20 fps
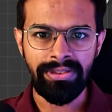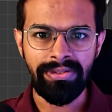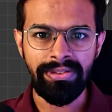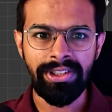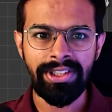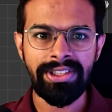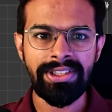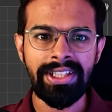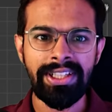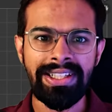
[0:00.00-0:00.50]
for
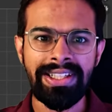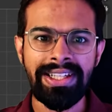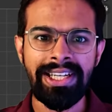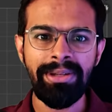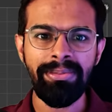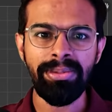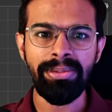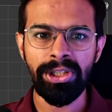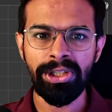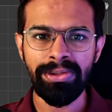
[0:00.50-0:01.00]
a subtly
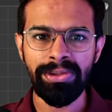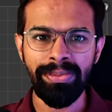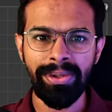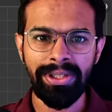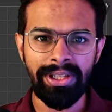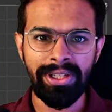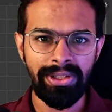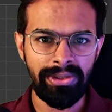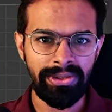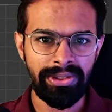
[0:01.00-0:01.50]
brushed
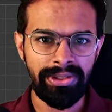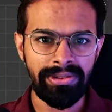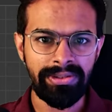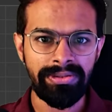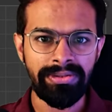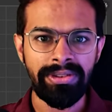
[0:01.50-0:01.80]
metal look.